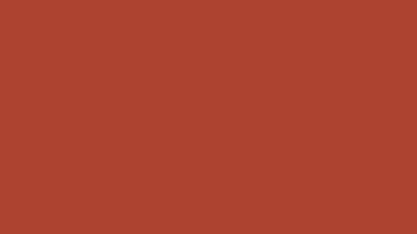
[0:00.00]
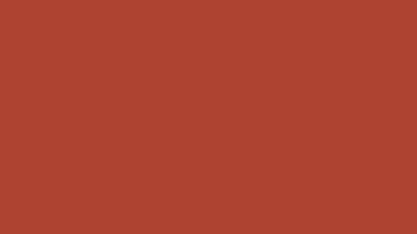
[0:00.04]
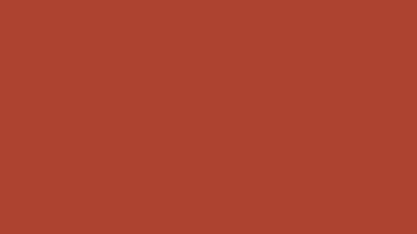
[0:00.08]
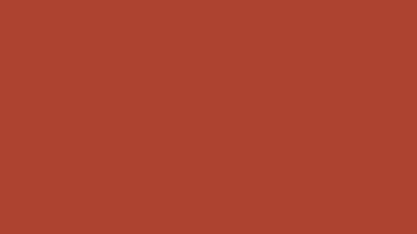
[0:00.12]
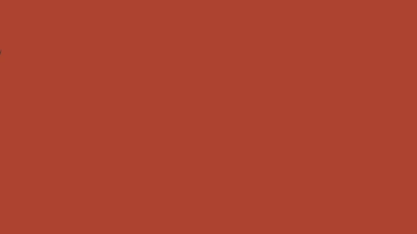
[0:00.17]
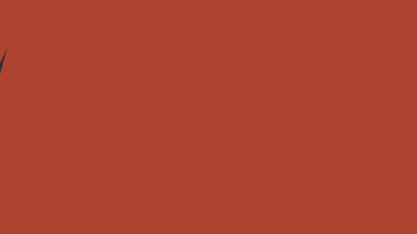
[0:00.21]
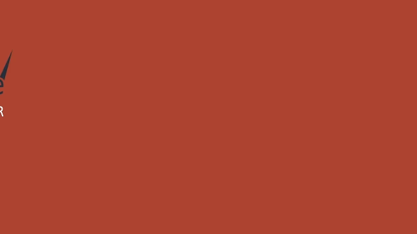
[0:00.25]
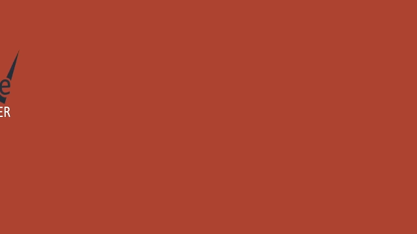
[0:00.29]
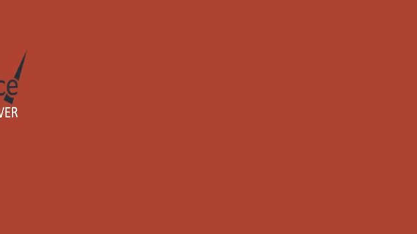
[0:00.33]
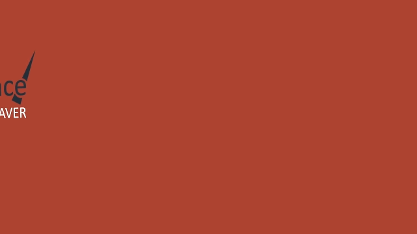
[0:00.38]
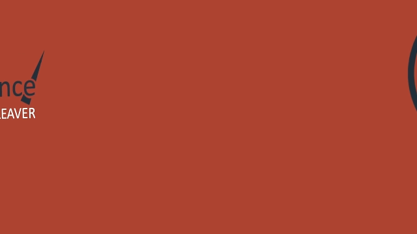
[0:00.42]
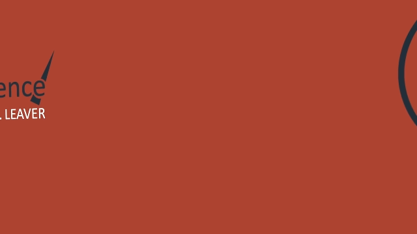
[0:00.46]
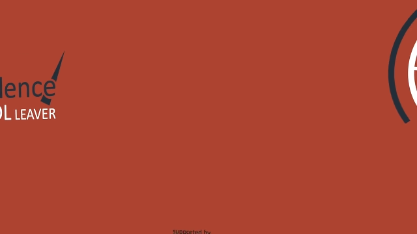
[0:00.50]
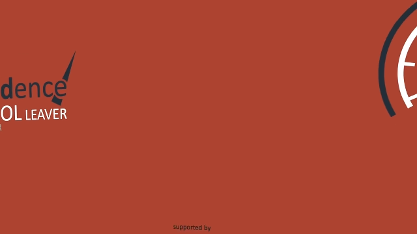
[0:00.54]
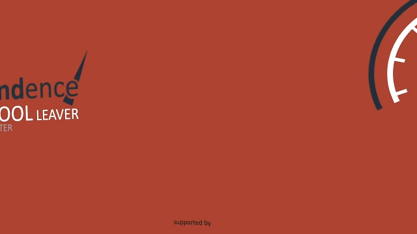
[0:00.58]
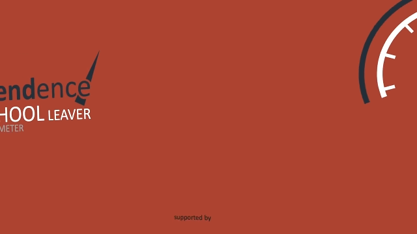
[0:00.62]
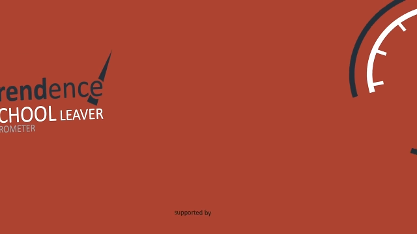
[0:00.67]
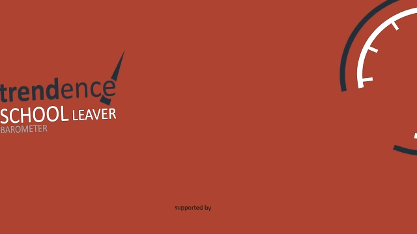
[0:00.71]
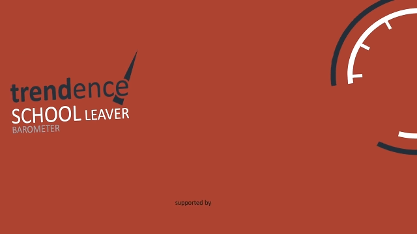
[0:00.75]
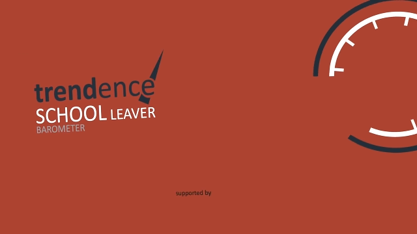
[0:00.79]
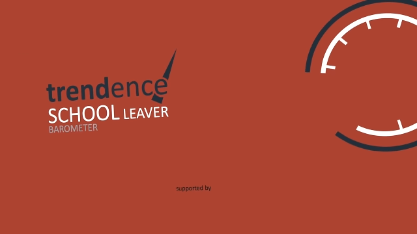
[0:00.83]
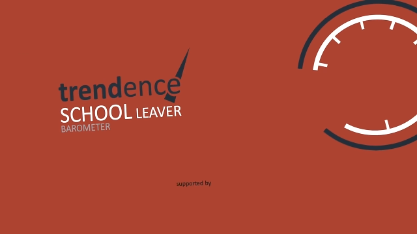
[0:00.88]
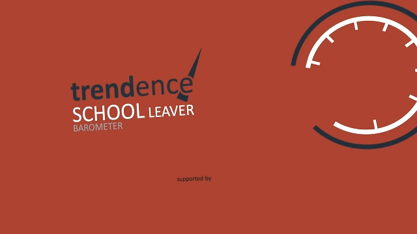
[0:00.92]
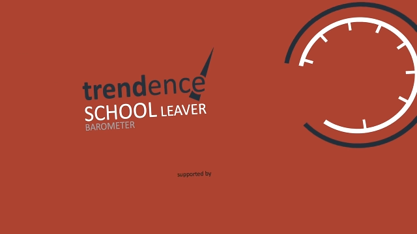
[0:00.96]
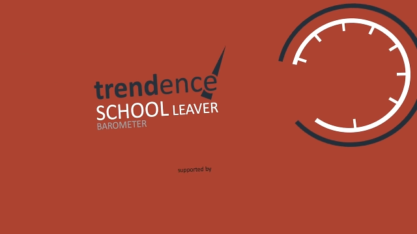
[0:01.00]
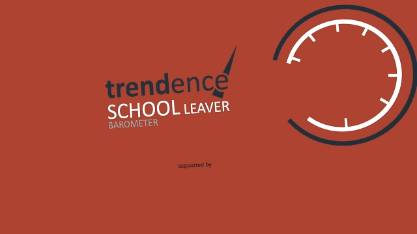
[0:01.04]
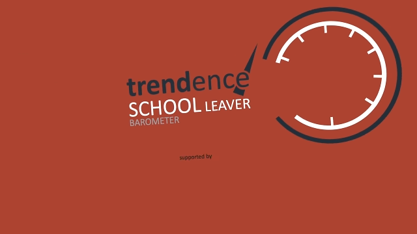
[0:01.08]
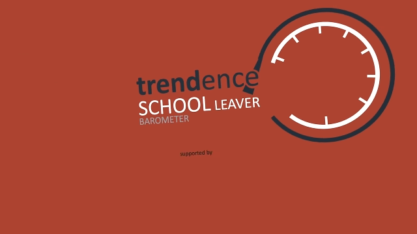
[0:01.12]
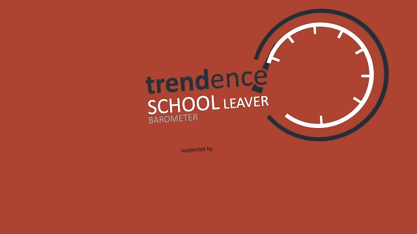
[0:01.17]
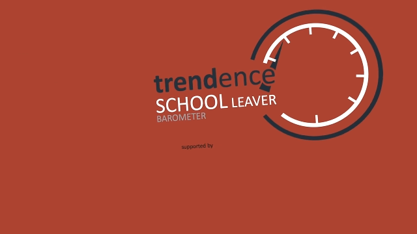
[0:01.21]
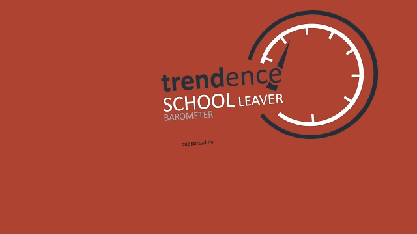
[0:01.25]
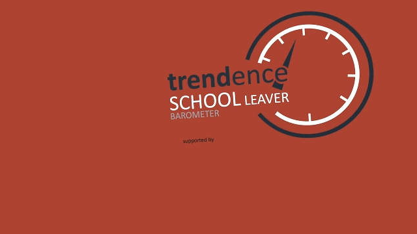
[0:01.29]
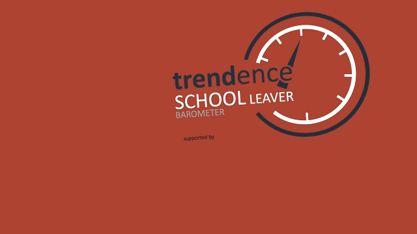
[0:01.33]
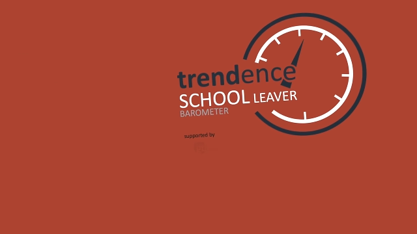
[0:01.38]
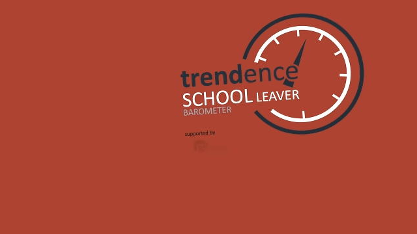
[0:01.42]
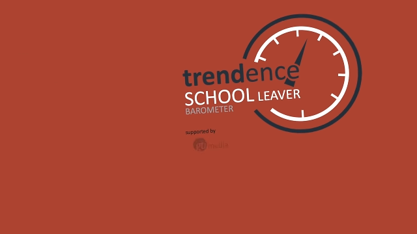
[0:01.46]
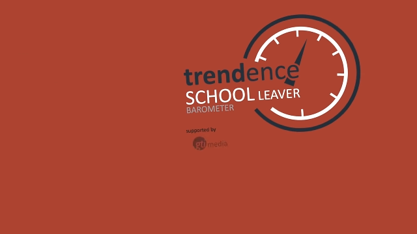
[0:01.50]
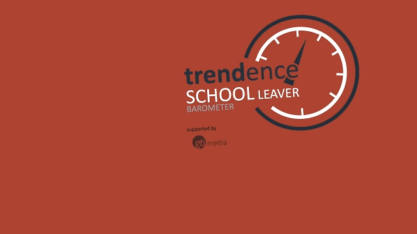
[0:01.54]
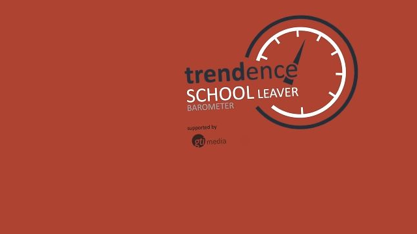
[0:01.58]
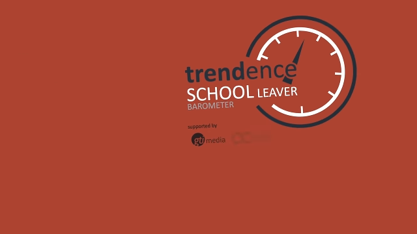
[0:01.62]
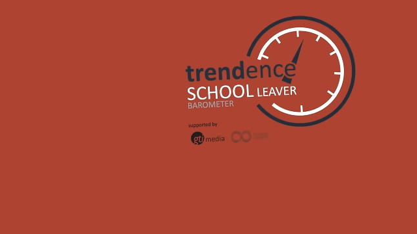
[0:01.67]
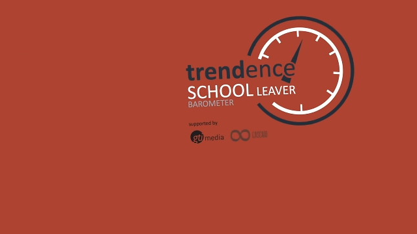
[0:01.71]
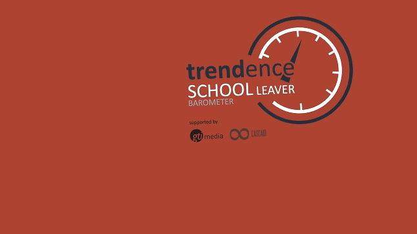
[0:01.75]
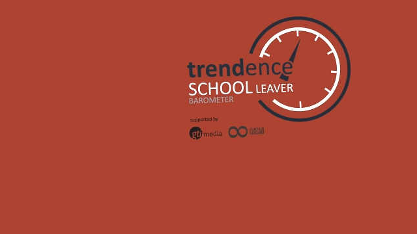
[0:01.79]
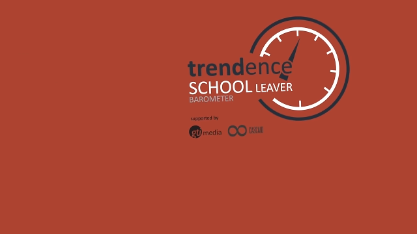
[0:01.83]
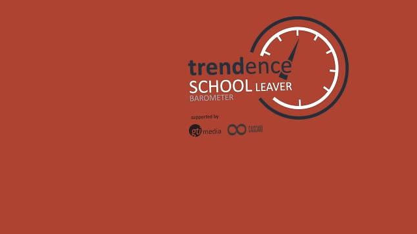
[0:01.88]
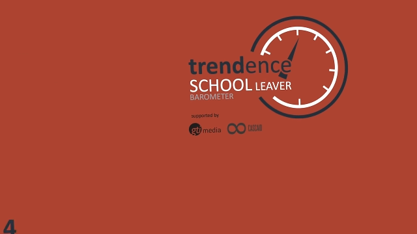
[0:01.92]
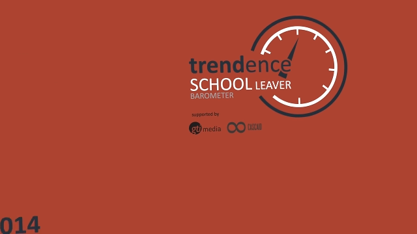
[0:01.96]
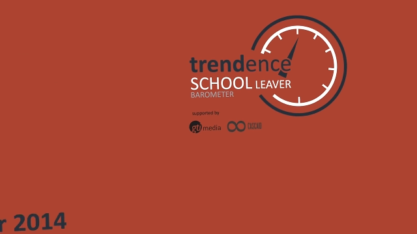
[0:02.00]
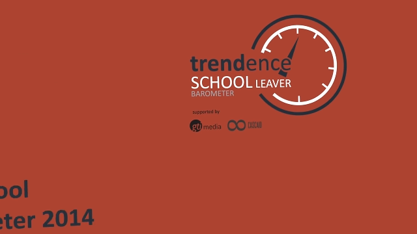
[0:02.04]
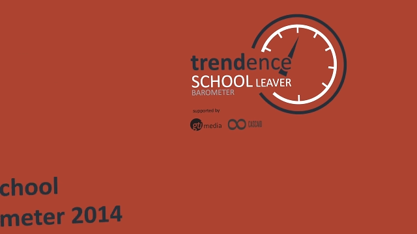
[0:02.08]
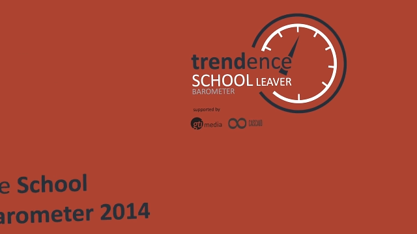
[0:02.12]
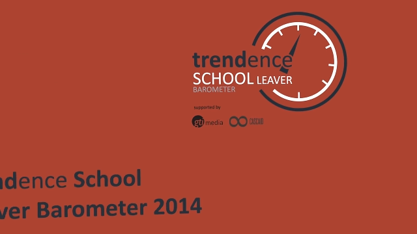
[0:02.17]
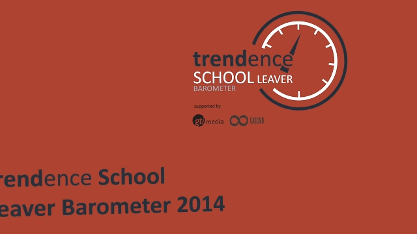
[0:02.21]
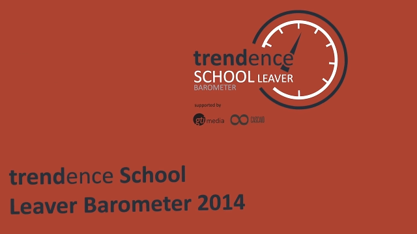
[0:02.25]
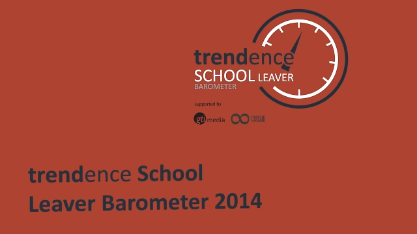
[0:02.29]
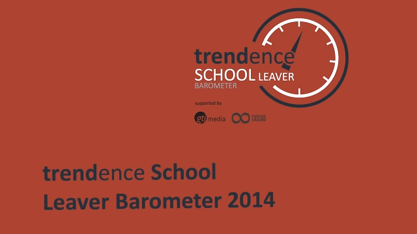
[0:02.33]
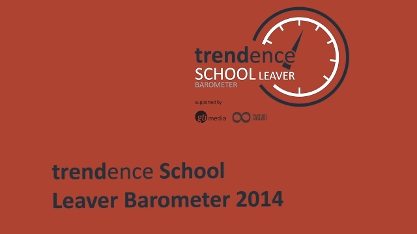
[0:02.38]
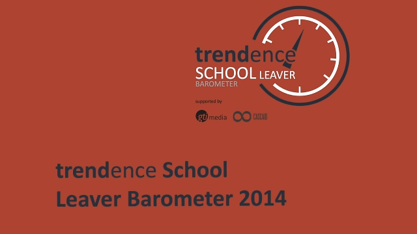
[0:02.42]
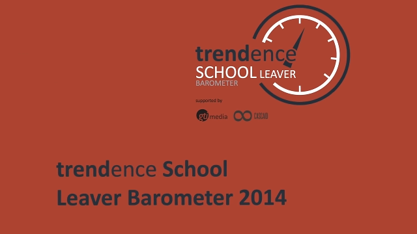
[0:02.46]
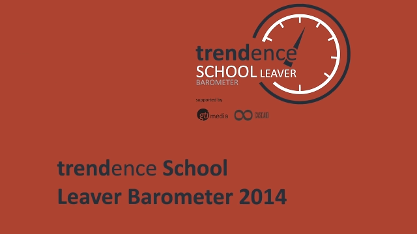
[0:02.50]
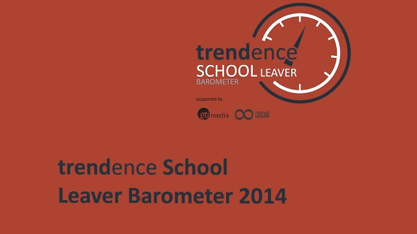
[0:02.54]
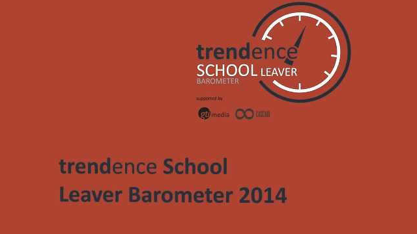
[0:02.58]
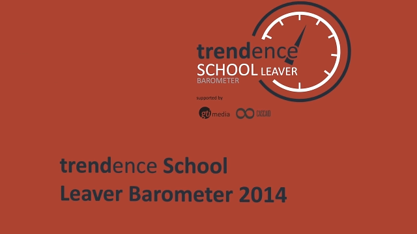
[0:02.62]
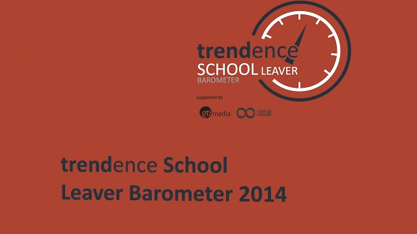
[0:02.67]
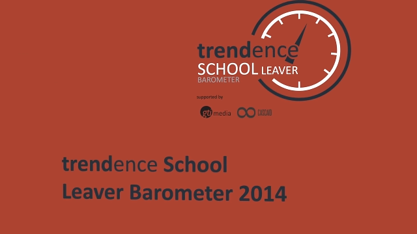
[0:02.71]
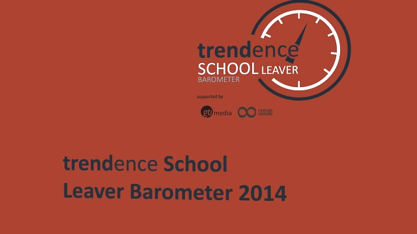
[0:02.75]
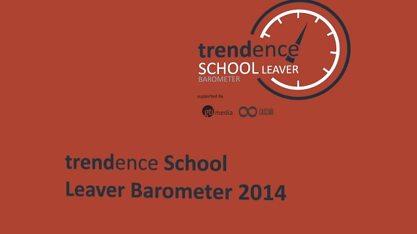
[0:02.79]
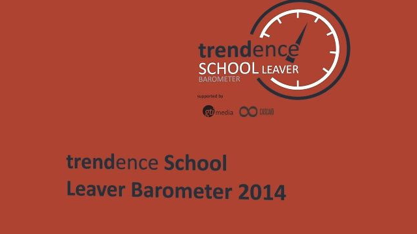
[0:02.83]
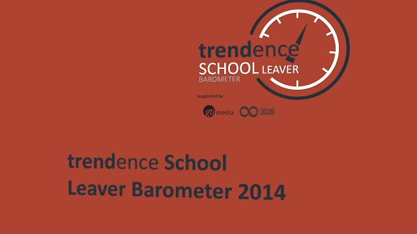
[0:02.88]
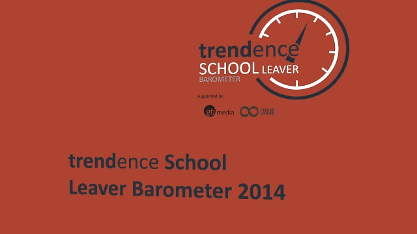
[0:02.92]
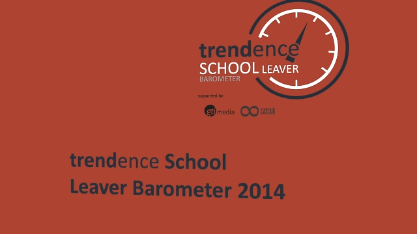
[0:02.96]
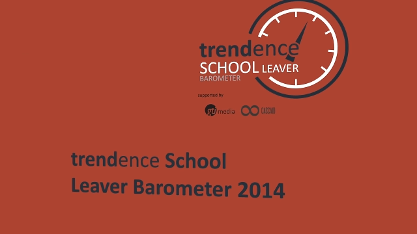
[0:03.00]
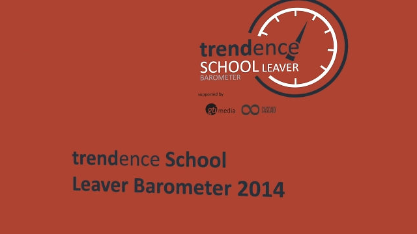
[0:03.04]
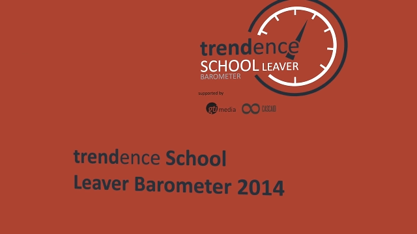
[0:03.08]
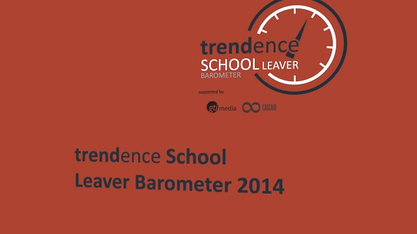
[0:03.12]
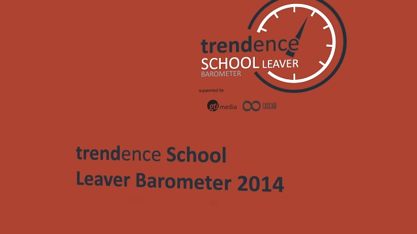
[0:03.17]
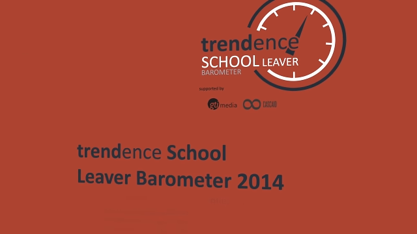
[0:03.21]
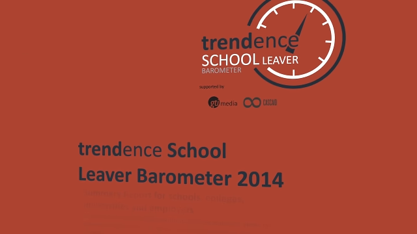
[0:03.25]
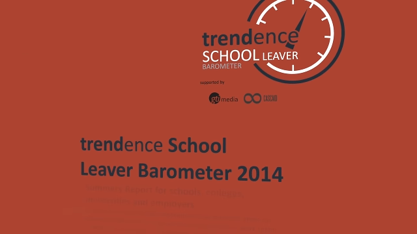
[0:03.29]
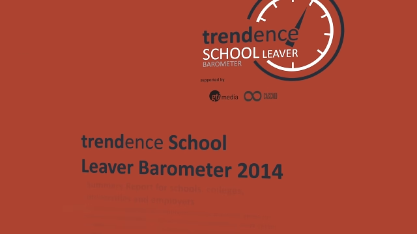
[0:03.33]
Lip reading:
No face is visible, so there are no lips to read.